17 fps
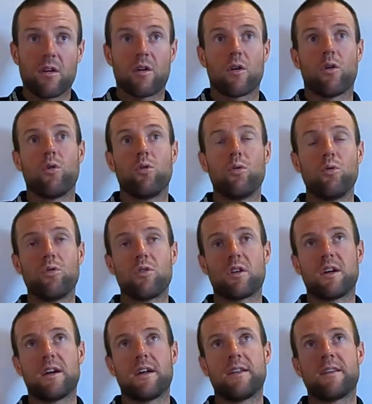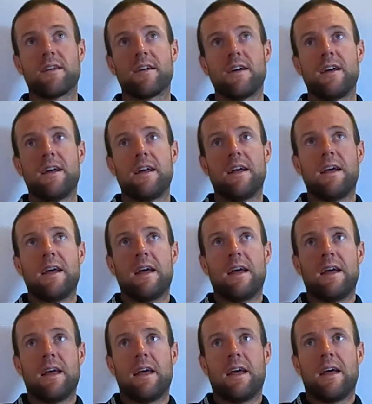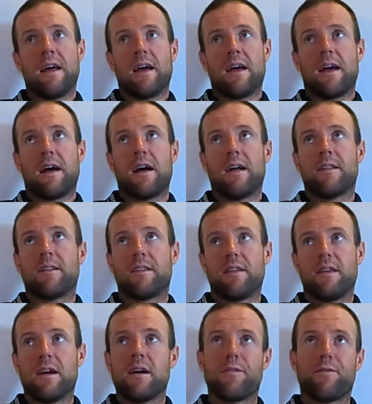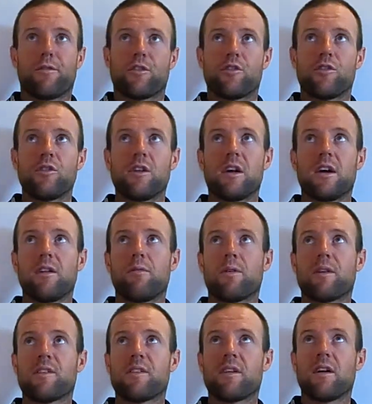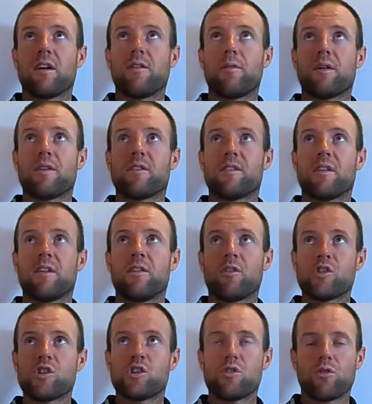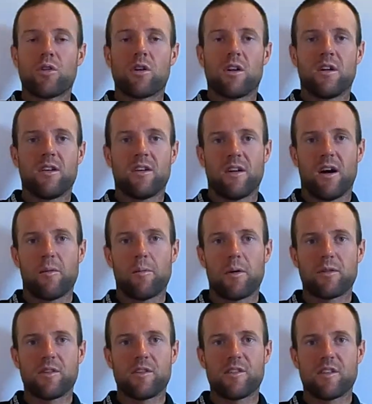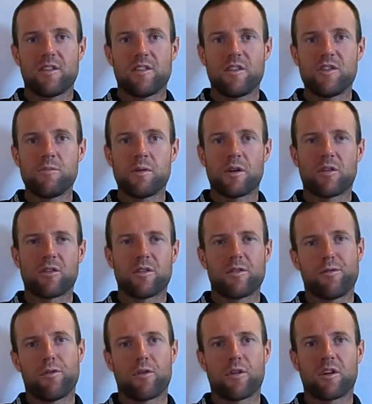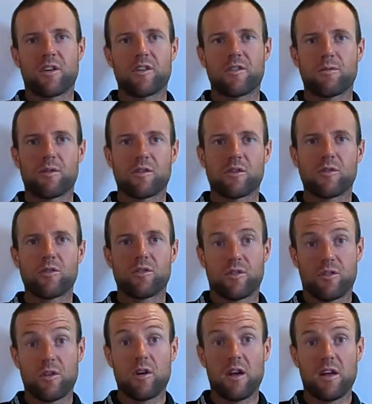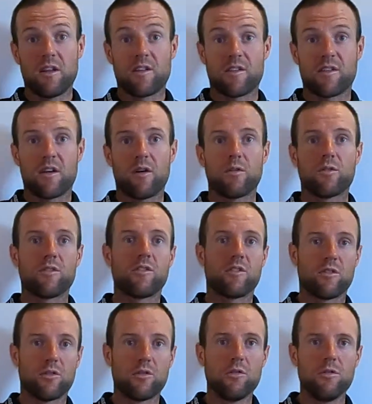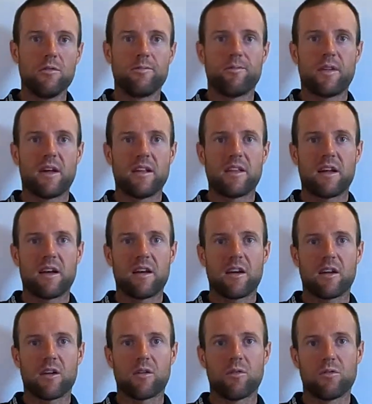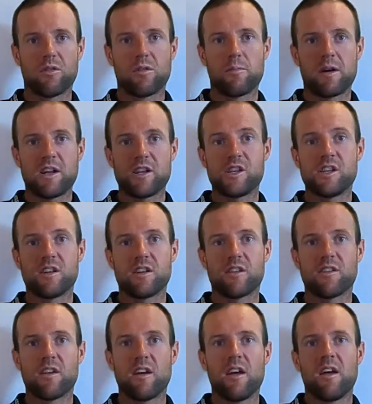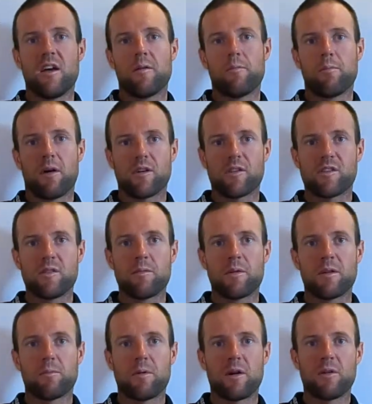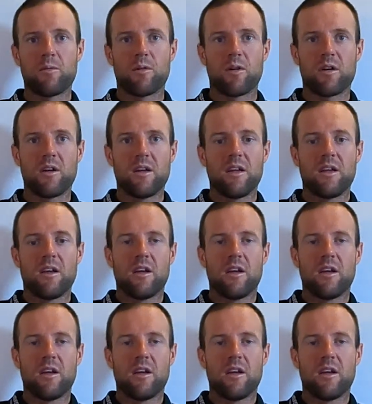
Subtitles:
Chur, and yeah, for sure I was not sure about this decision because the forecast was good in the south too, and I could imagine that Maxim and Benoit